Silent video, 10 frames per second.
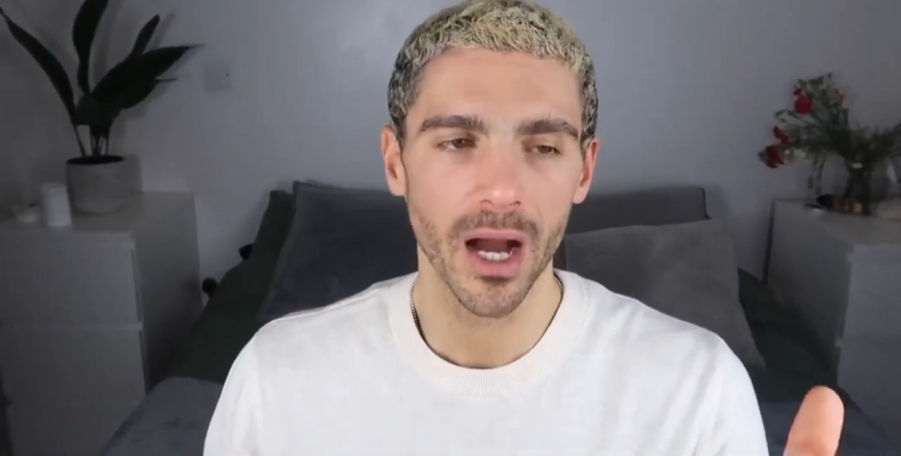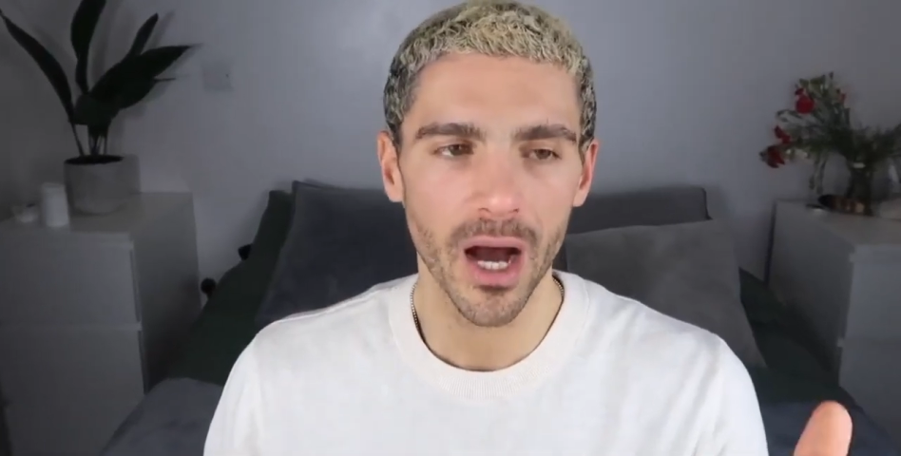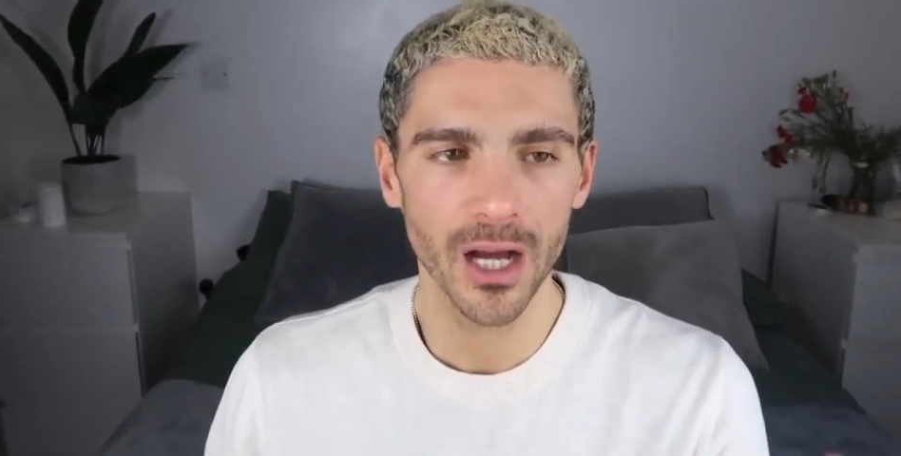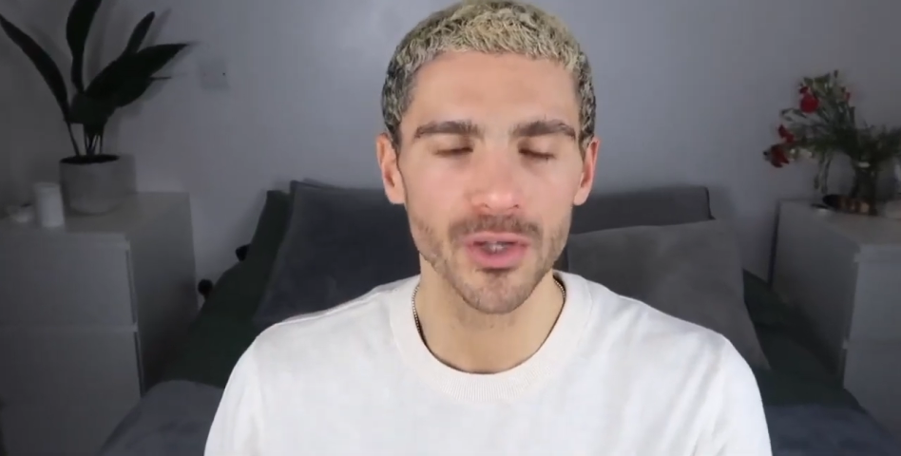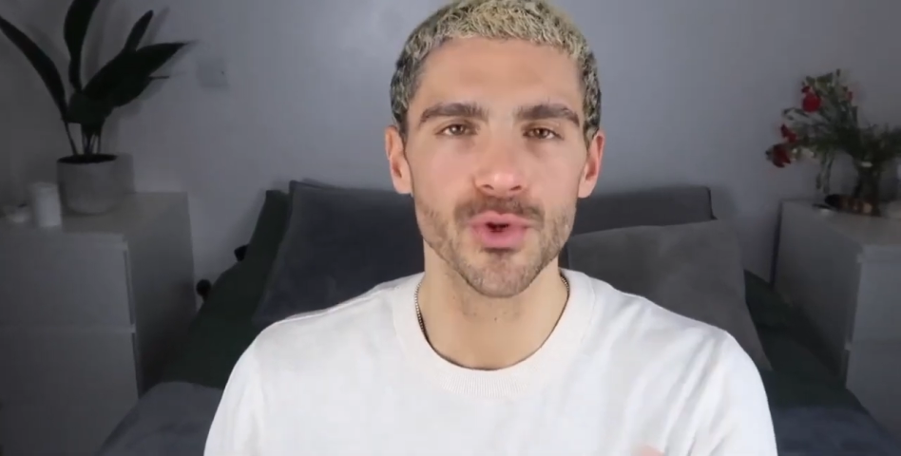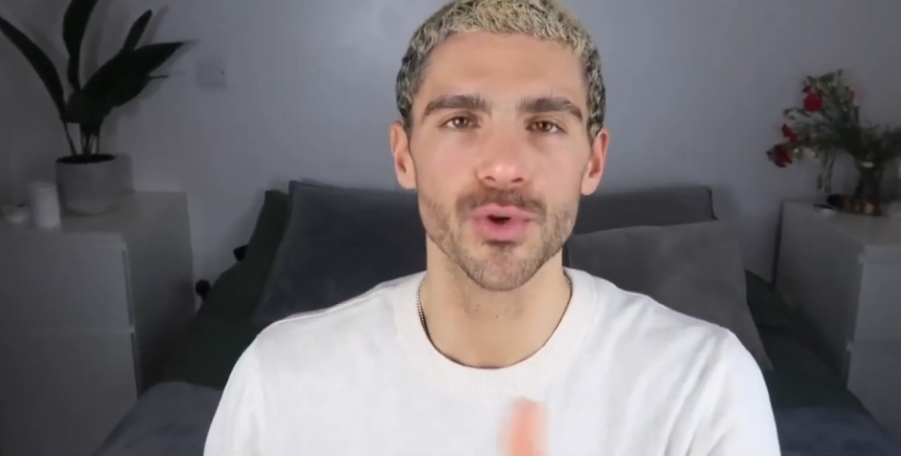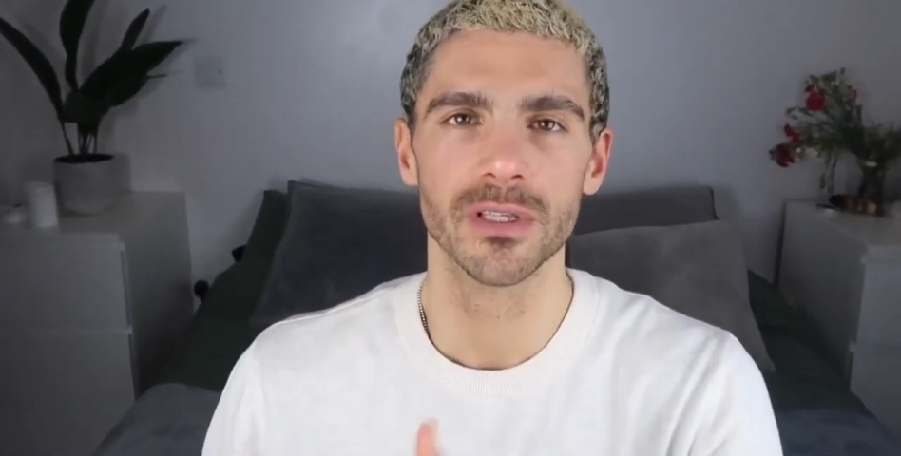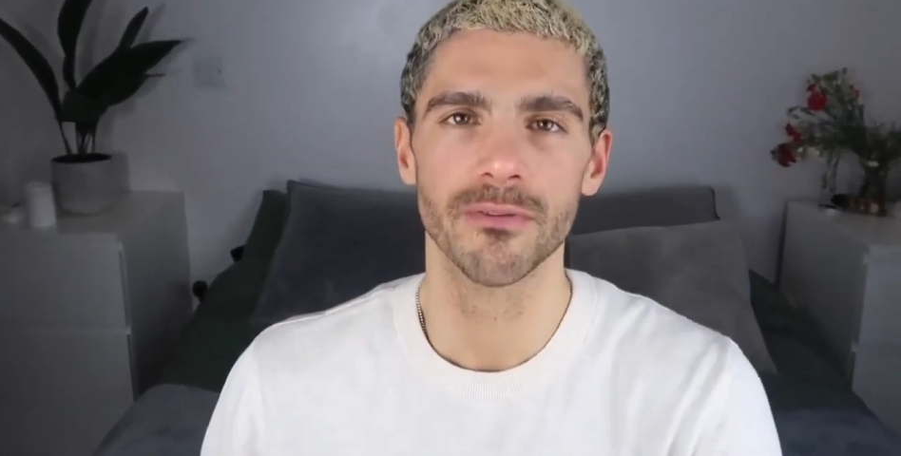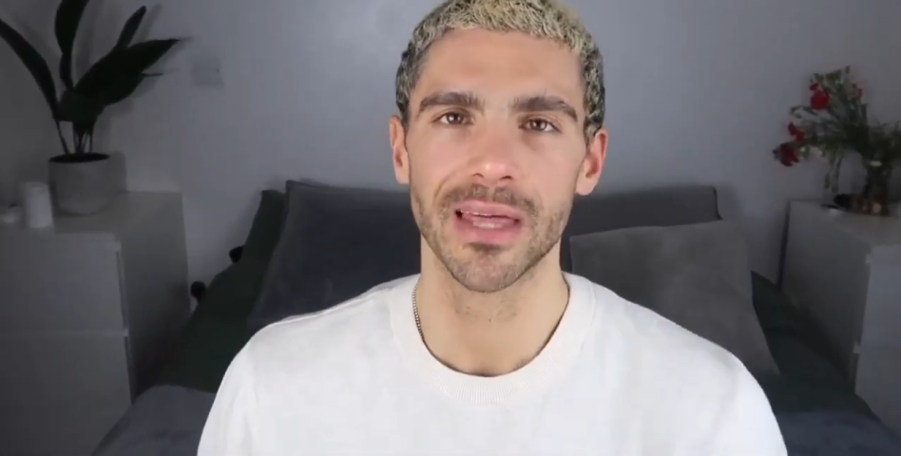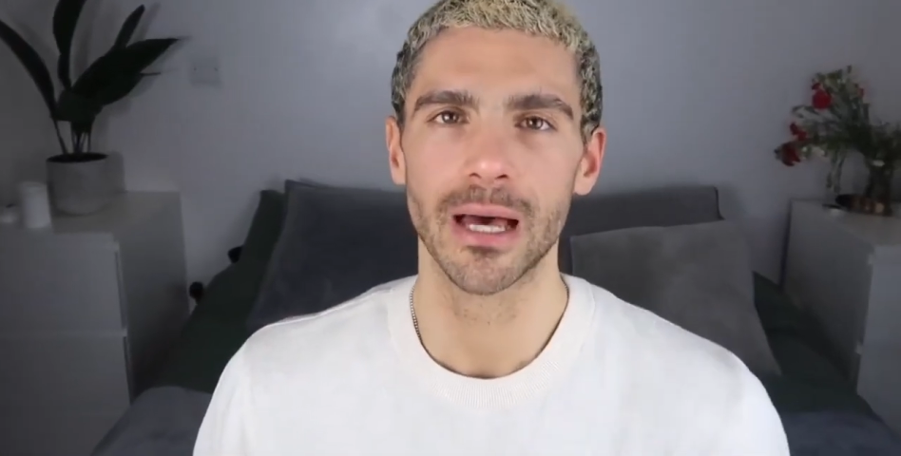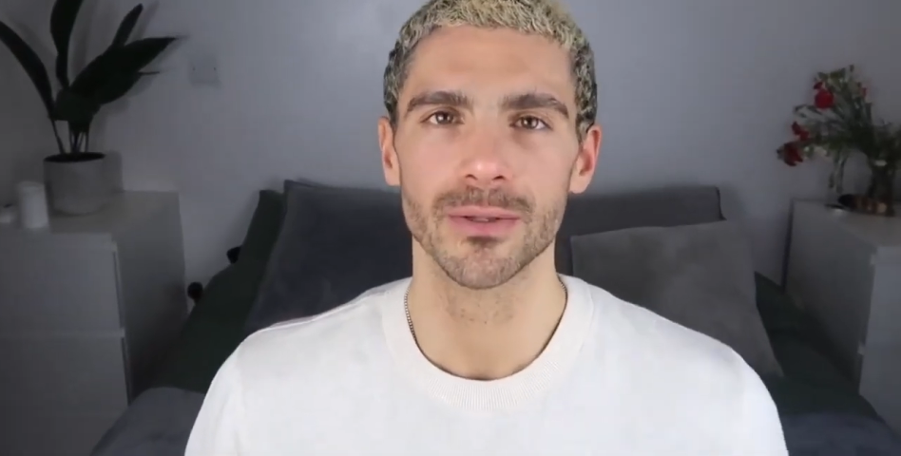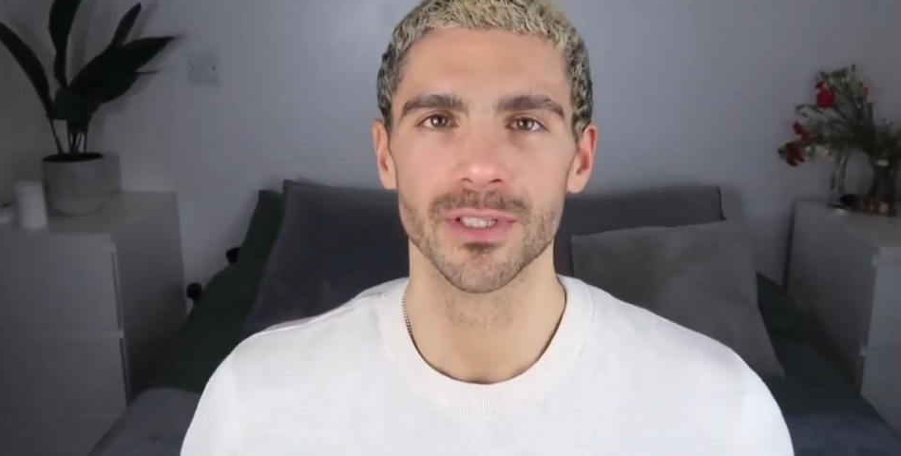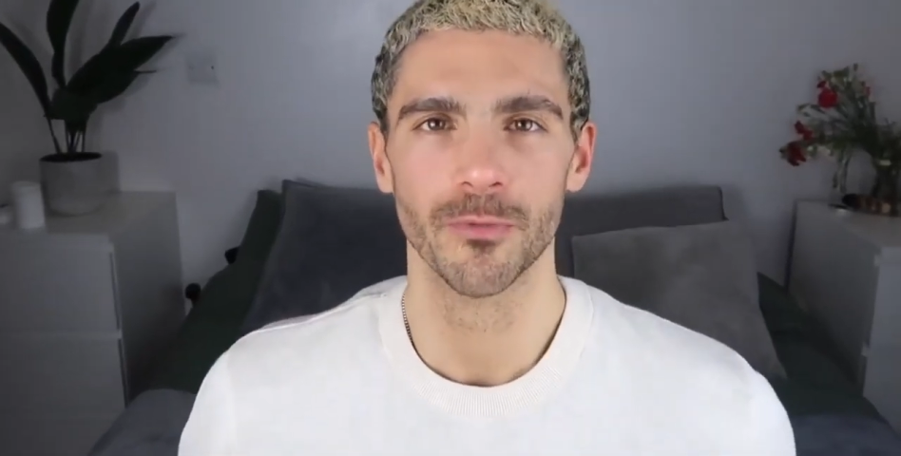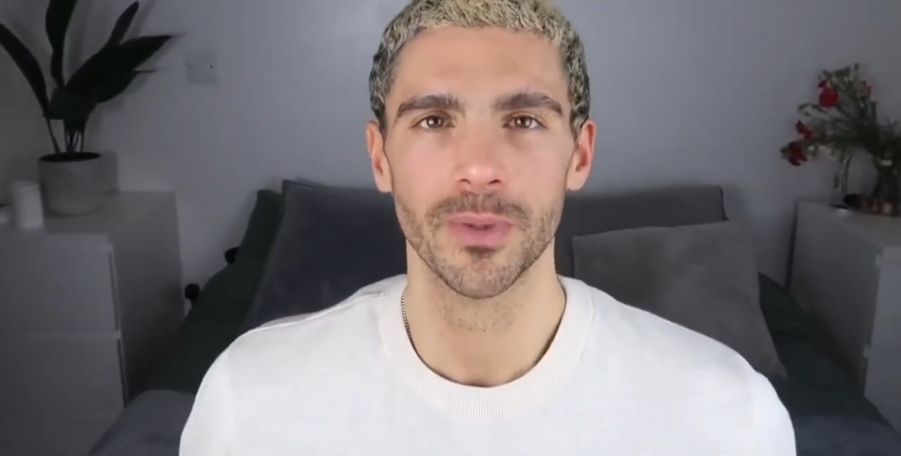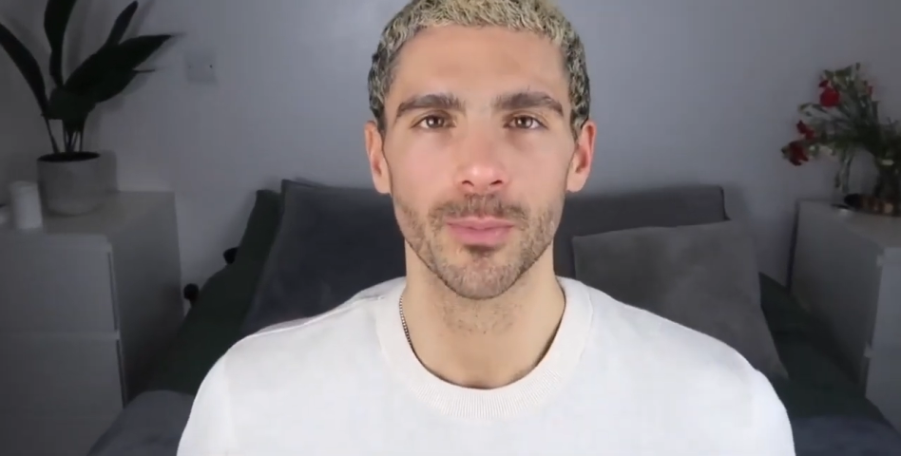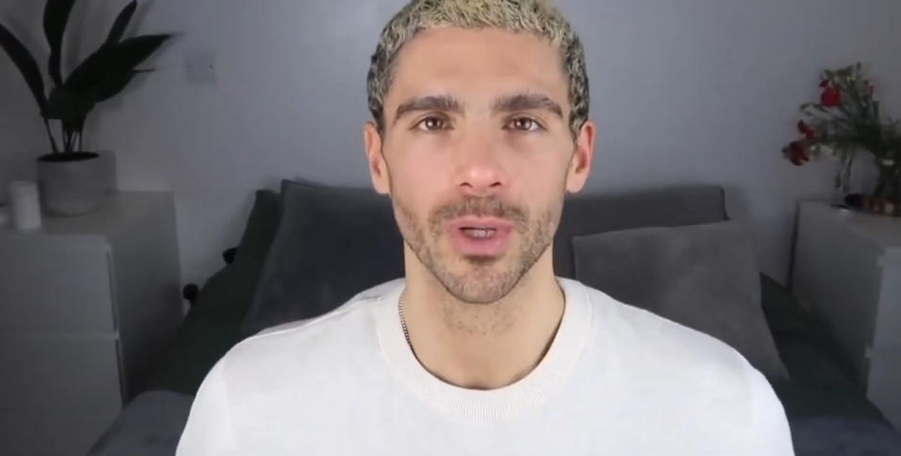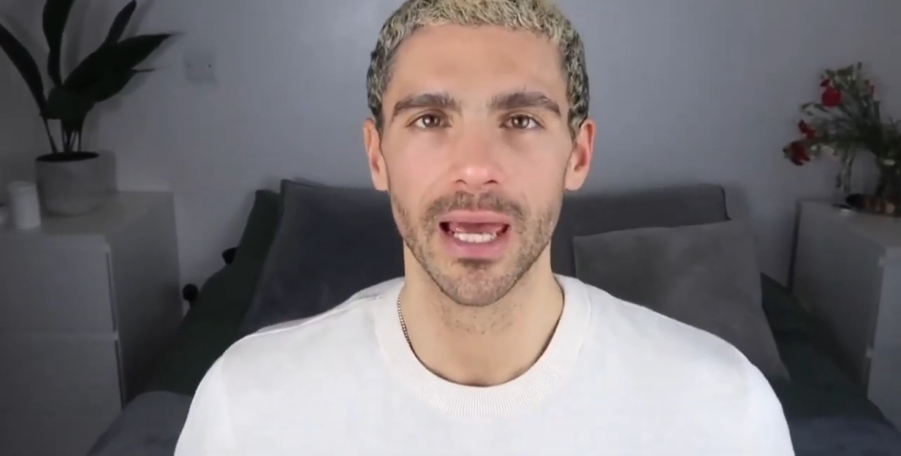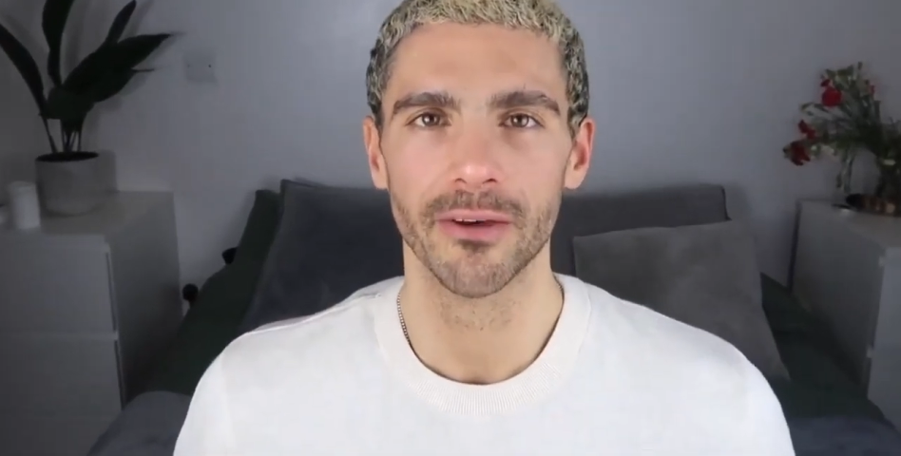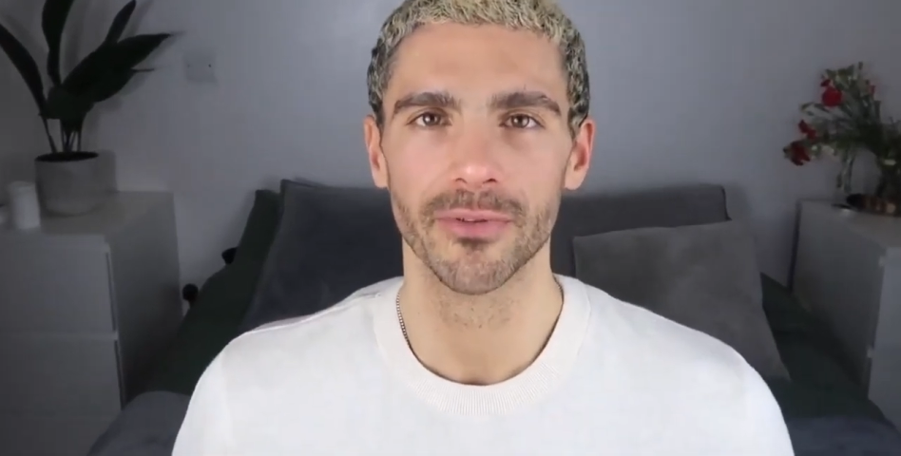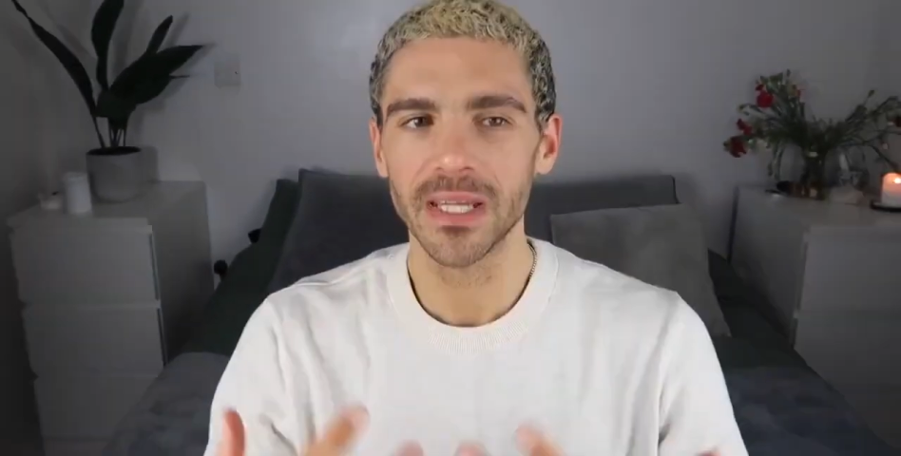hundreds of thousands of people left.